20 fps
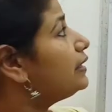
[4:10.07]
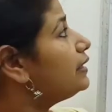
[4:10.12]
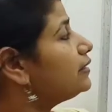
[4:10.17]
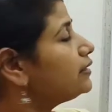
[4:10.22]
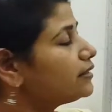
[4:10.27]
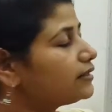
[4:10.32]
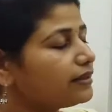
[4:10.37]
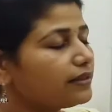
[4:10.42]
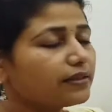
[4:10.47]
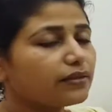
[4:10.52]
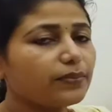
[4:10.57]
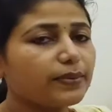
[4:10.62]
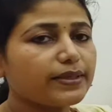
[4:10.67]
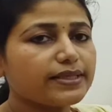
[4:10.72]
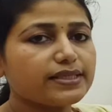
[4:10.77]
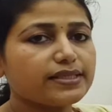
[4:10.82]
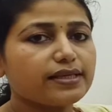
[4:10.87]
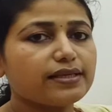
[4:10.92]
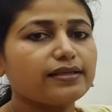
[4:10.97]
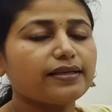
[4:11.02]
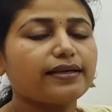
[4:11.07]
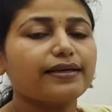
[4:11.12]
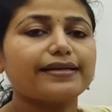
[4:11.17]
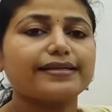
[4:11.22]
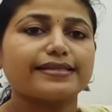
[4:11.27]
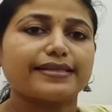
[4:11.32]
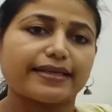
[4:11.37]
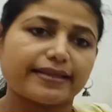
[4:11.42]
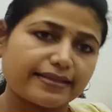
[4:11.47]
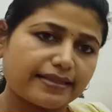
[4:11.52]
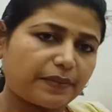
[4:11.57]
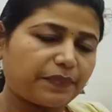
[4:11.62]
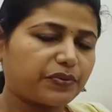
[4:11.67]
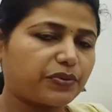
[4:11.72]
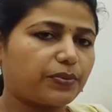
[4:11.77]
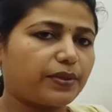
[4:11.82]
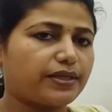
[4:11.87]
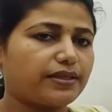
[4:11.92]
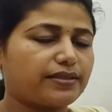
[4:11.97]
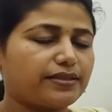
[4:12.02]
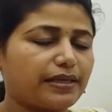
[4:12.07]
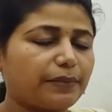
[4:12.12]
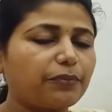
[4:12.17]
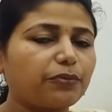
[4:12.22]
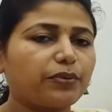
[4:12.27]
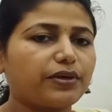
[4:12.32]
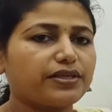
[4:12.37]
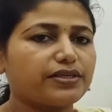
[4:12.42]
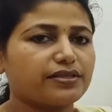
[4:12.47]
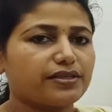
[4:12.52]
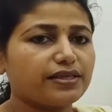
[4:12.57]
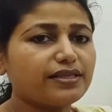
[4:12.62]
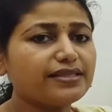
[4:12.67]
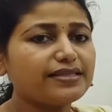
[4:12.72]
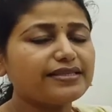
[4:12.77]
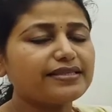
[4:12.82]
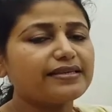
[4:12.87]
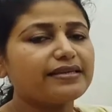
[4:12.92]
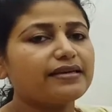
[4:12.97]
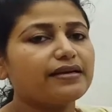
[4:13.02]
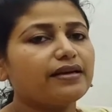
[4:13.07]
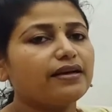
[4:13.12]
In the third question there are 6 sub-questions.